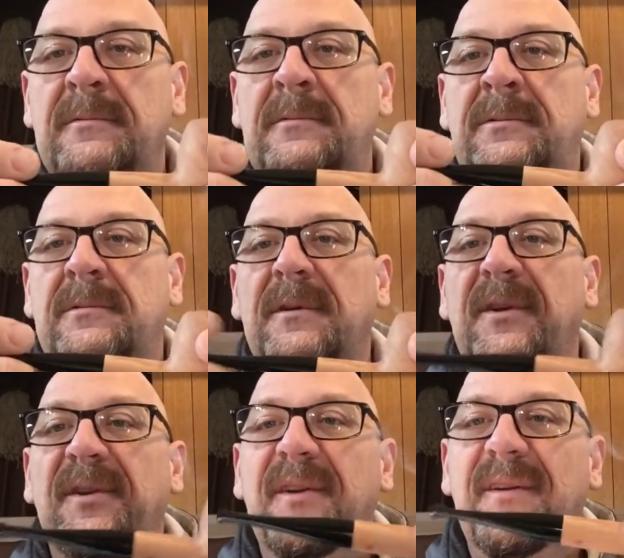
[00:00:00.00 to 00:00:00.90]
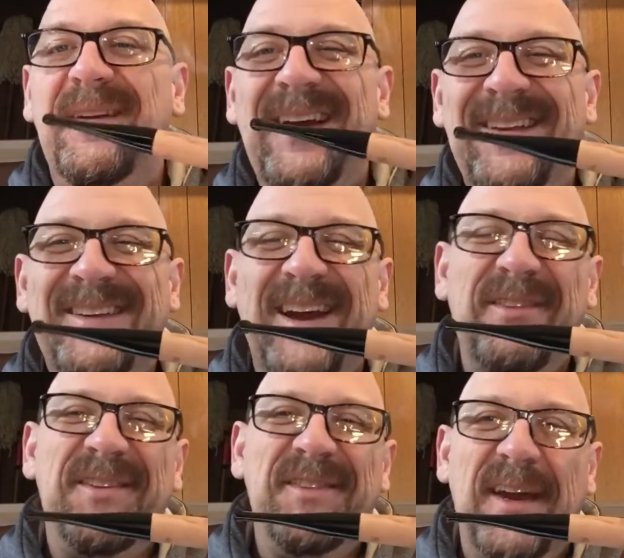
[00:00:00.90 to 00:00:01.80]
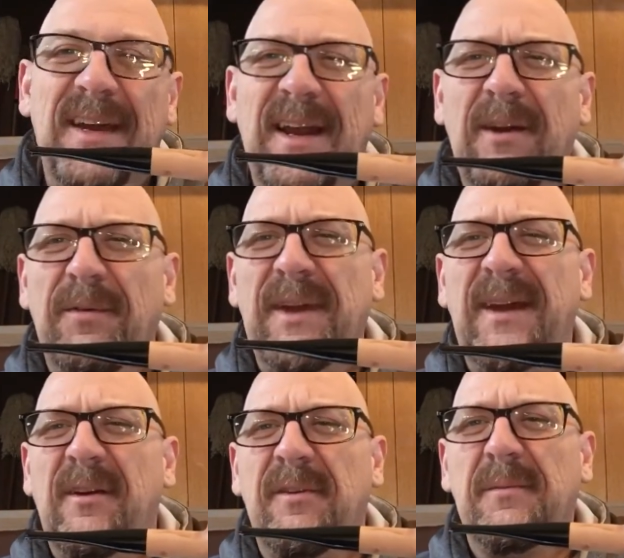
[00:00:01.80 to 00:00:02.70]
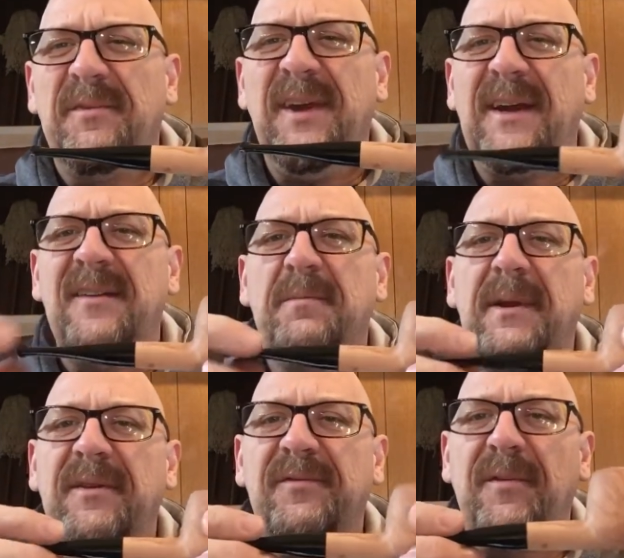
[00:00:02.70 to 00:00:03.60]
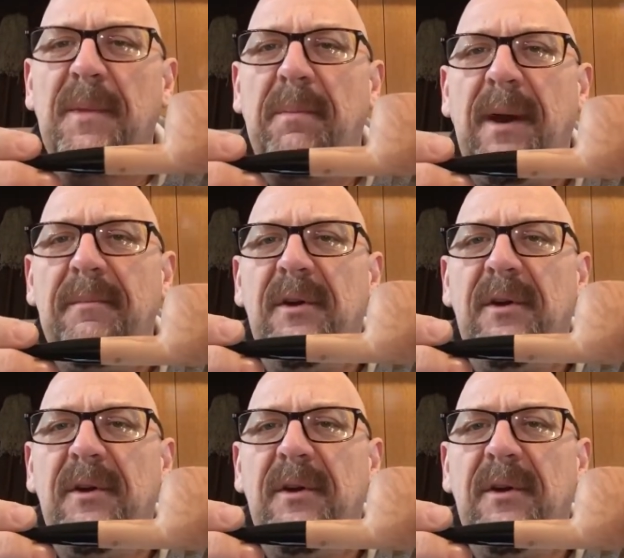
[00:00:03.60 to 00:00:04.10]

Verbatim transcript: it's kind of a second. I don't think he calls them seconds, but it's from the Pipe